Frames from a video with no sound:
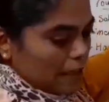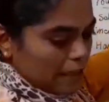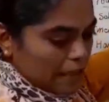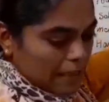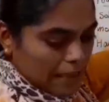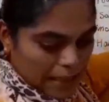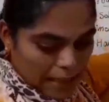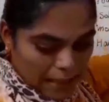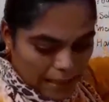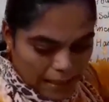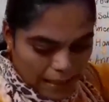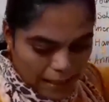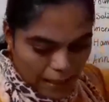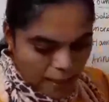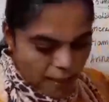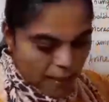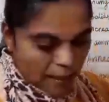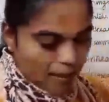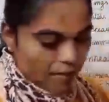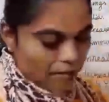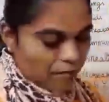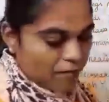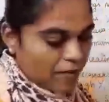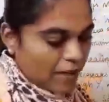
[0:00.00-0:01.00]
D
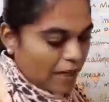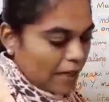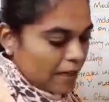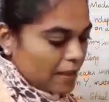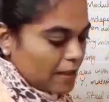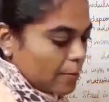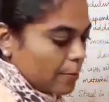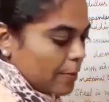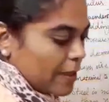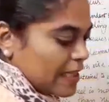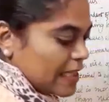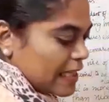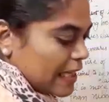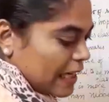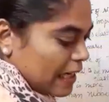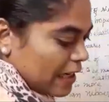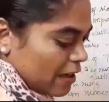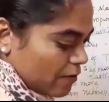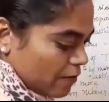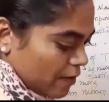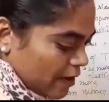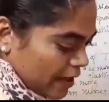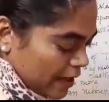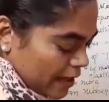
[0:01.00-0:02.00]
where the
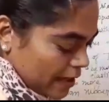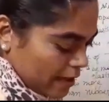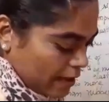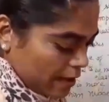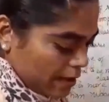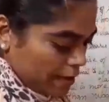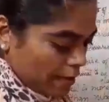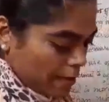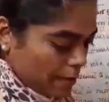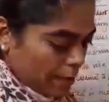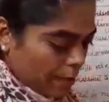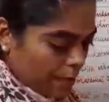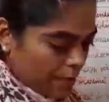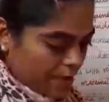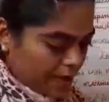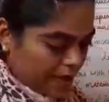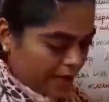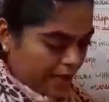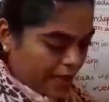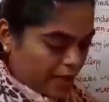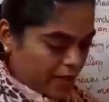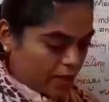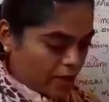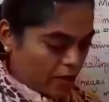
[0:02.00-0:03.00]
metallic wire
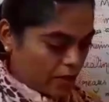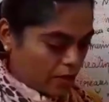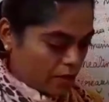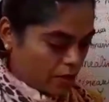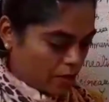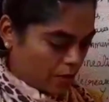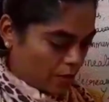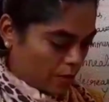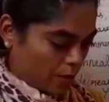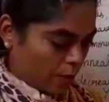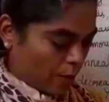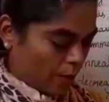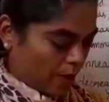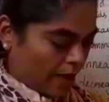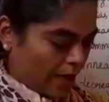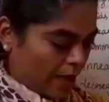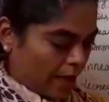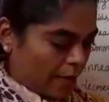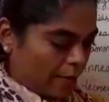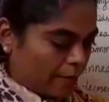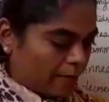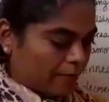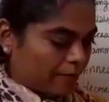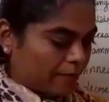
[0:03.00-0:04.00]
breaks.
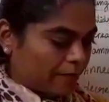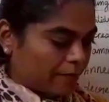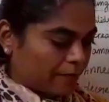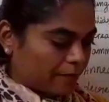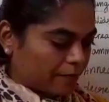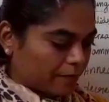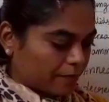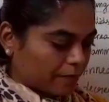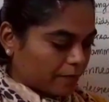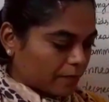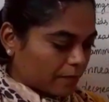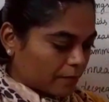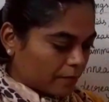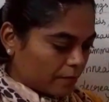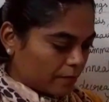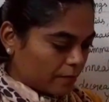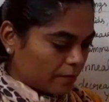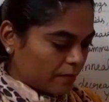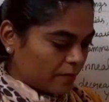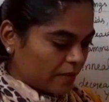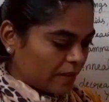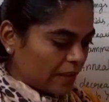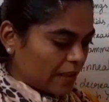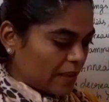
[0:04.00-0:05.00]
Okay,
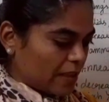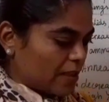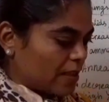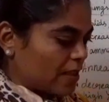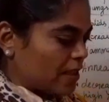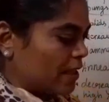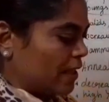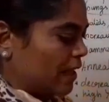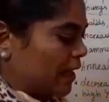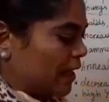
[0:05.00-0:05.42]
see,